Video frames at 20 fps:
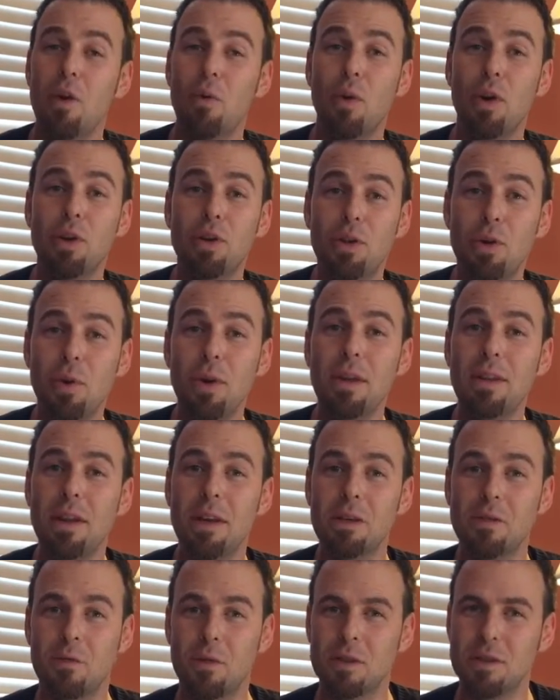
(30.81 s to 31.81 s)
We're doing
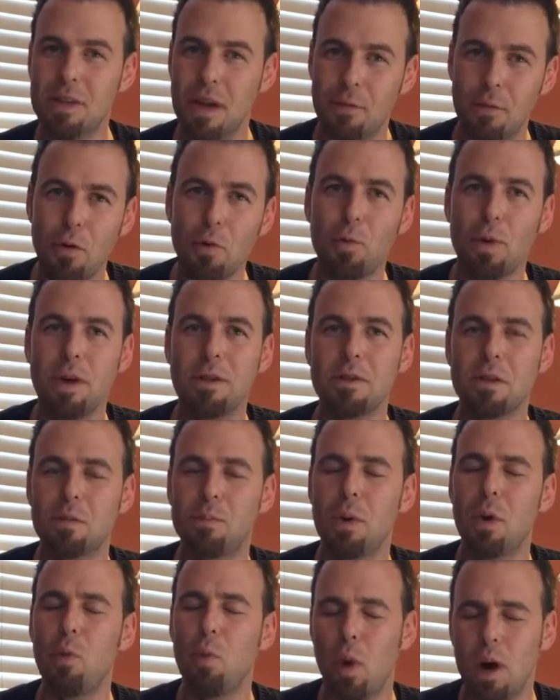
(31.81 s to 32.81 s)
this for several reasons,
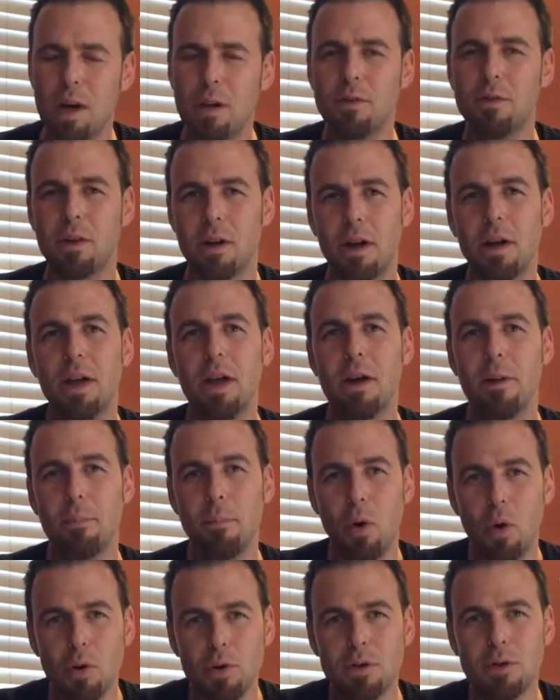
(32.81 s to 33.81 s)
but one of the
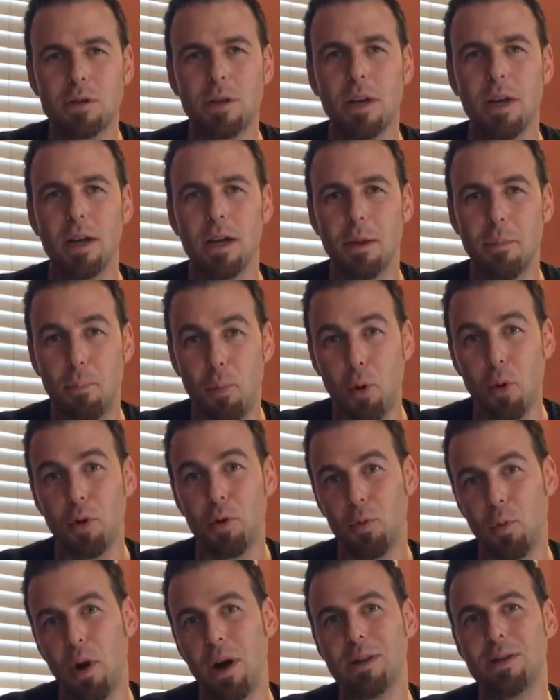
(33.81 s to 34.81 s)
most
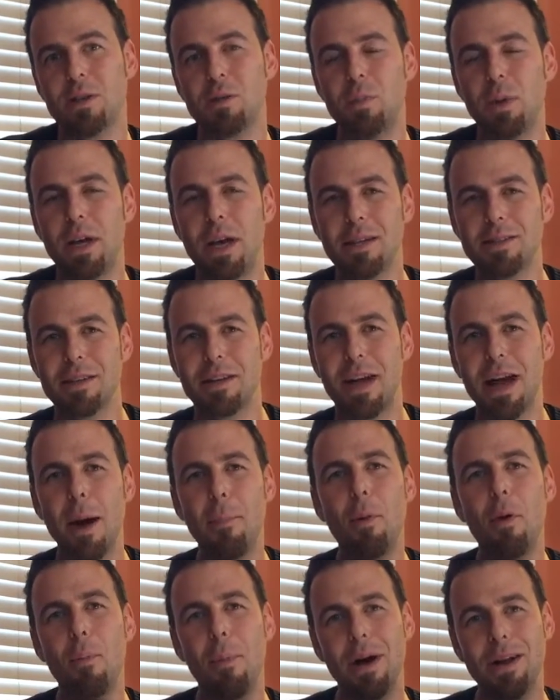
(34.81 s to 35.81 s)
important ones is because a
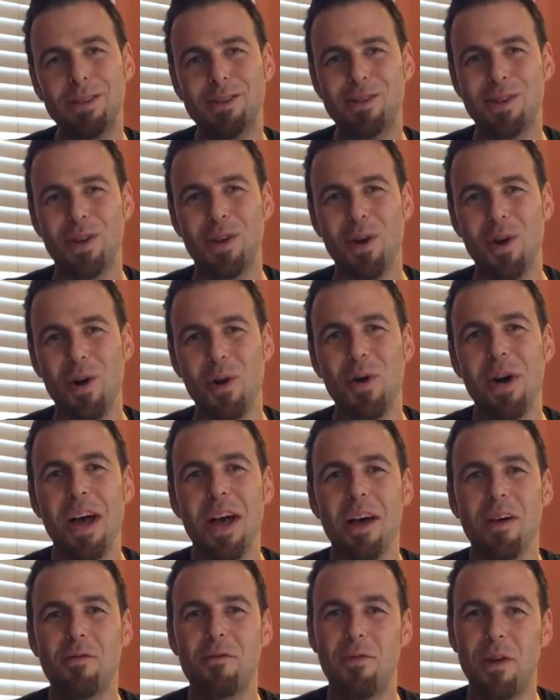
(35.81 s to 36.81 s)
couple months ago,
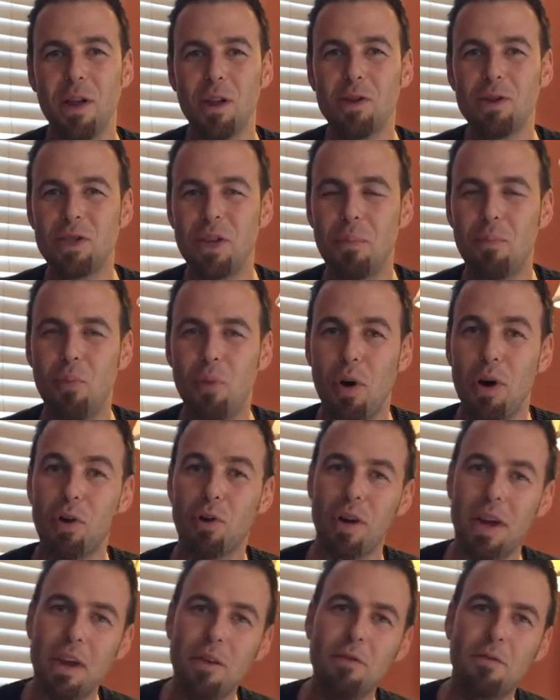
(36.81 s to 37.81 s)
Fellowship One,
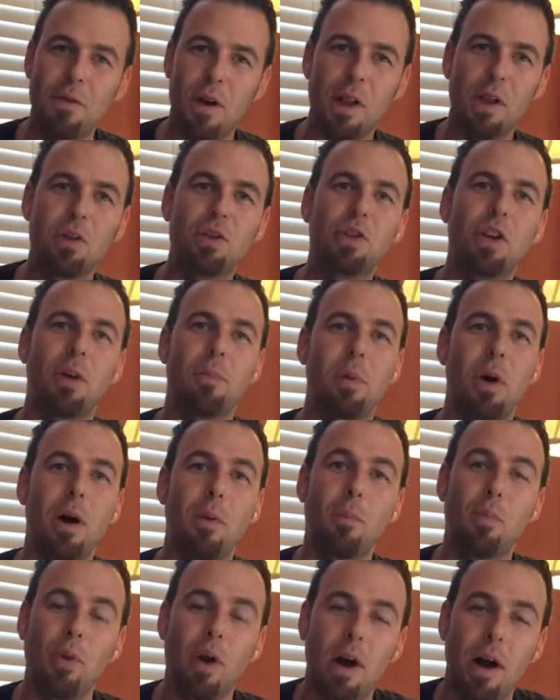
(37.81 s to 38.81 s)
or In Fellowship,
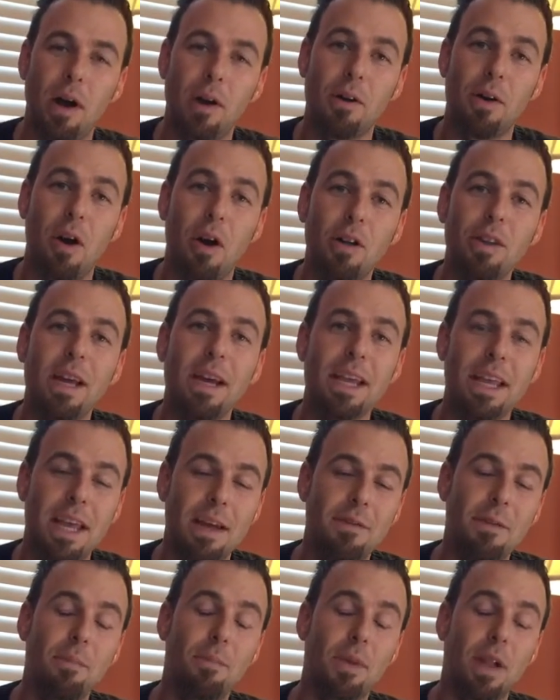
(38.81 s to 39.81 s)
our online
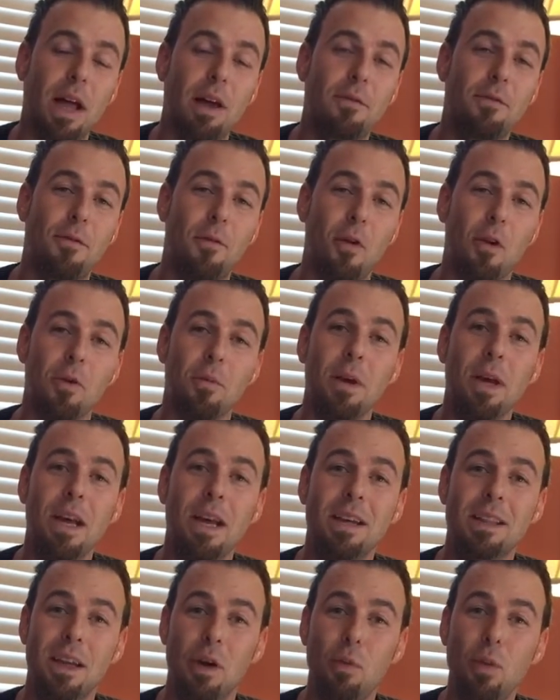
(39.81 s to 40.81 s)
giving platform
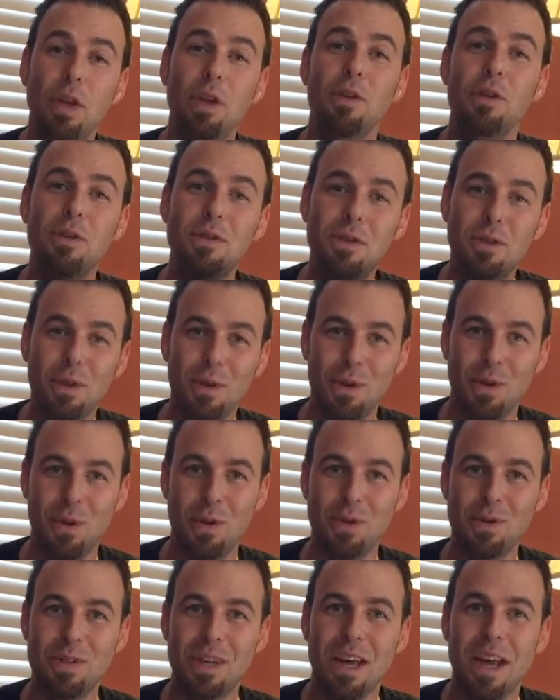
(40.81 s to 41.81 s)
that we used to
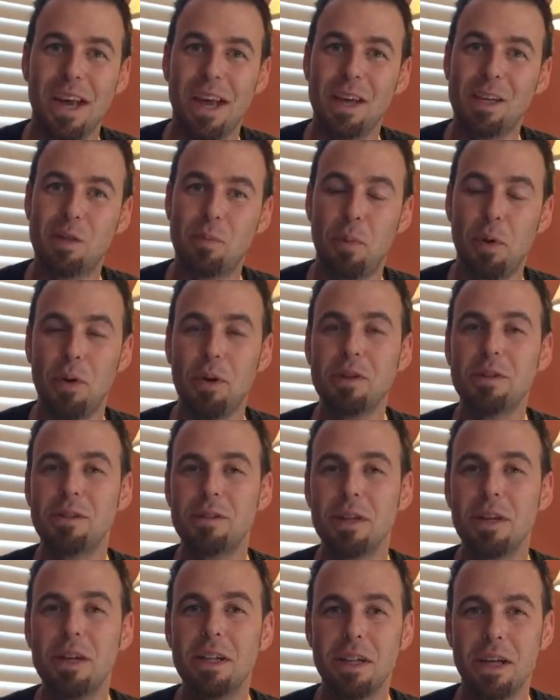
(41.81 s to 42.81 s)
use,
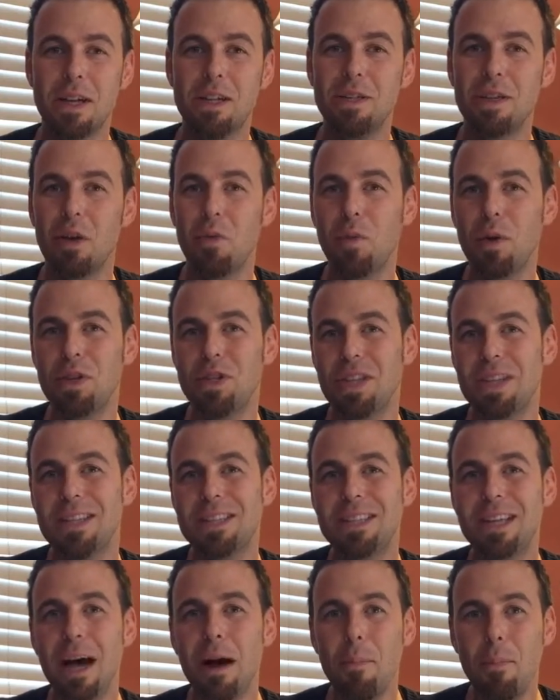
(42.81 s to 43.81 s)
experienced a glitch in which it
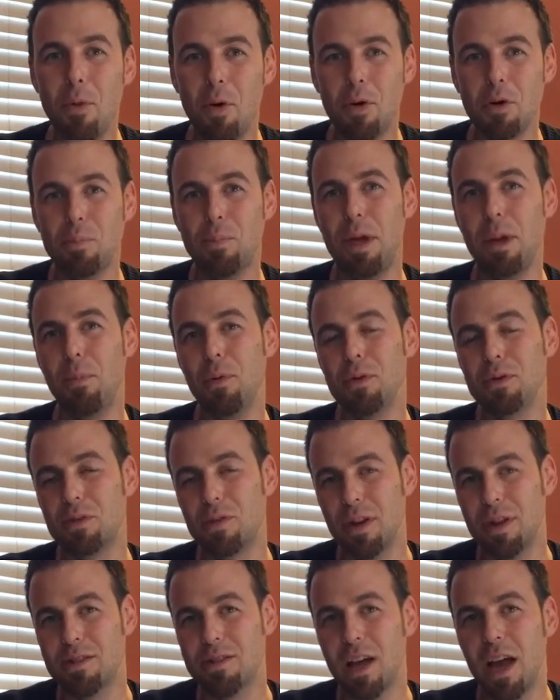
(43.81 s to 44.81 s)
doubled people's
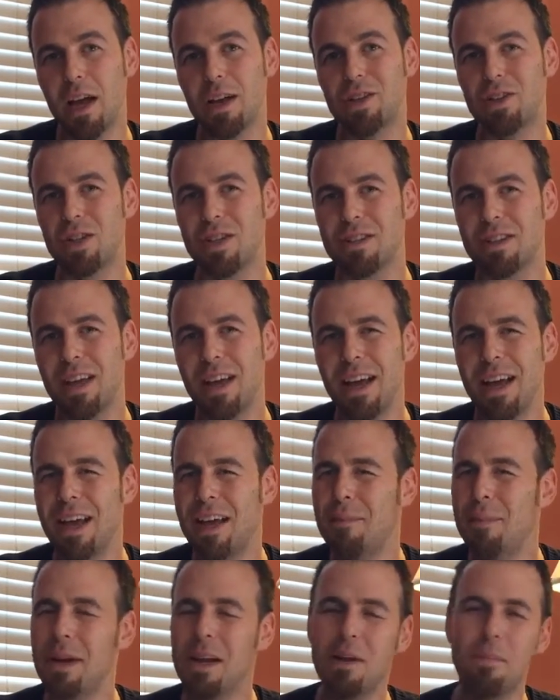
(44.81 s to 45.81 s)
transactions.
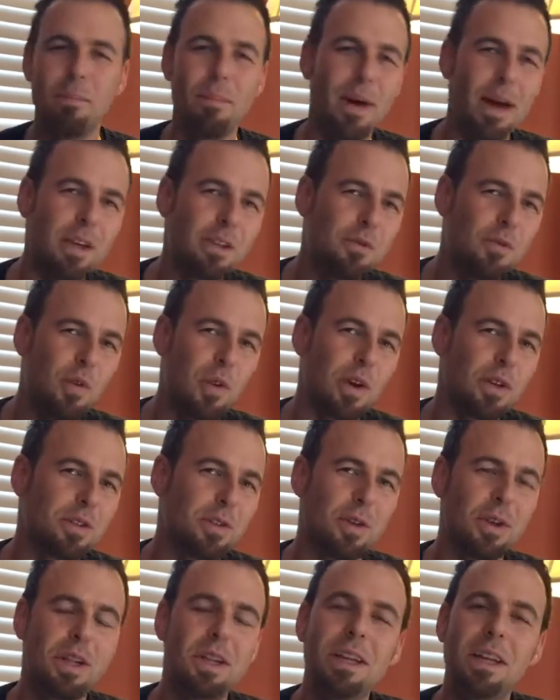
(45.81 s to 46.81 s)
It made a mess for us
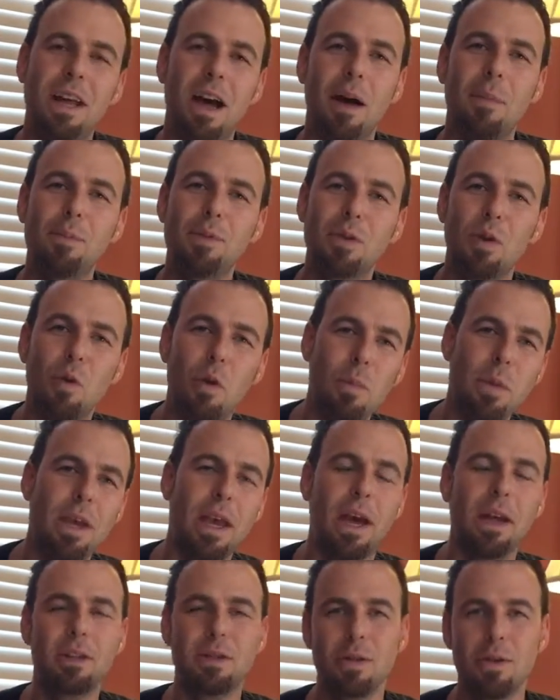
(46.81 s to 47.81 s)
to clean up, so we
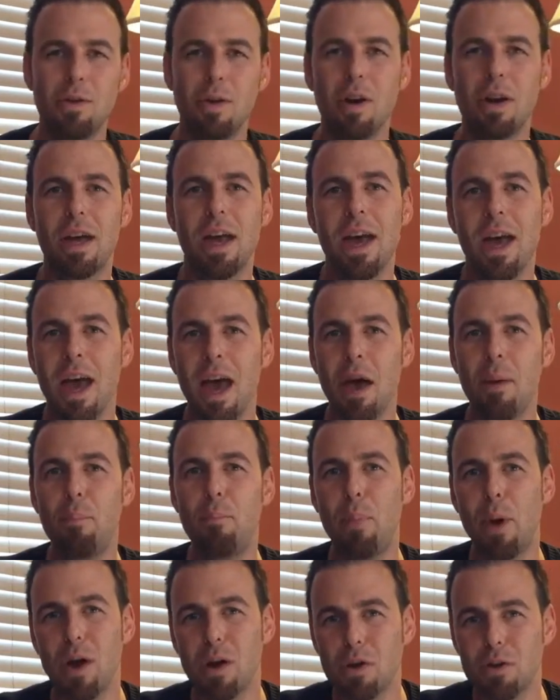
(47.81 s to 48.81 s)
began to look
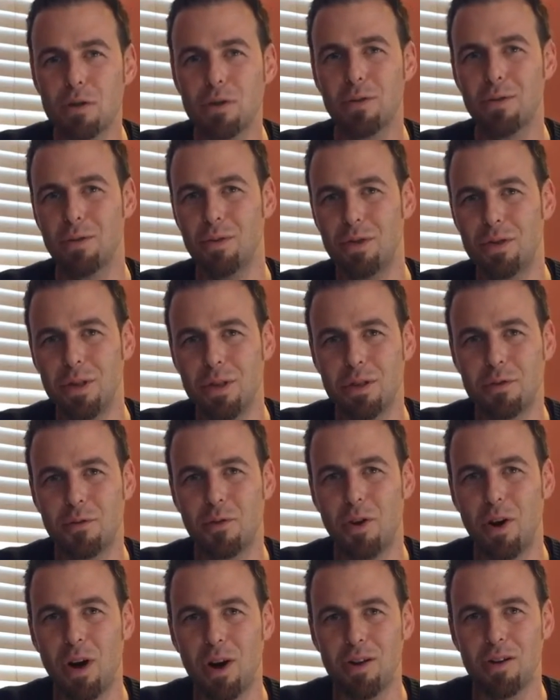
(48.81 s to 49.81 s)
at better solutions
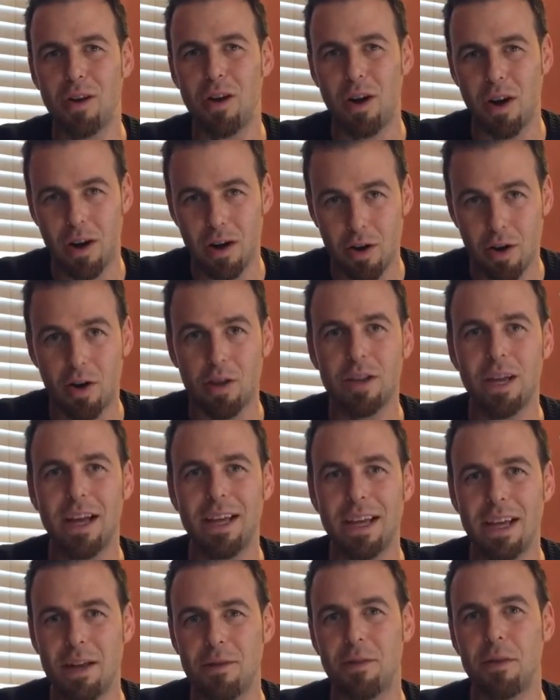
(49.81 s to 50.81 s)
for our
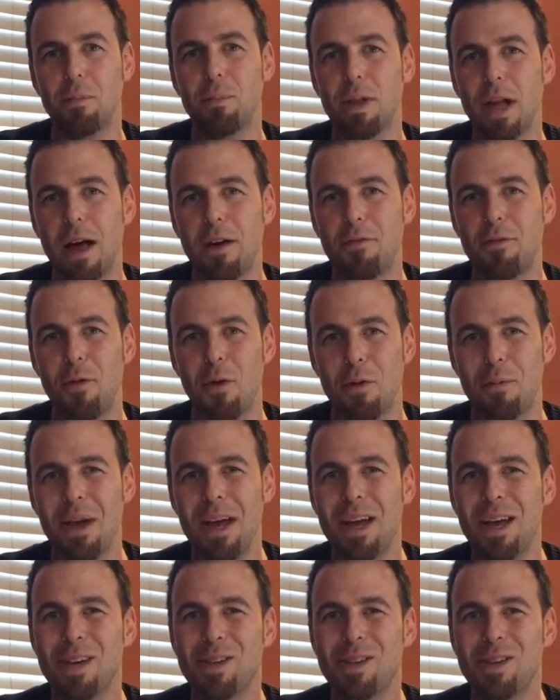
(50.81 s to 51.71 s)
online giving platform.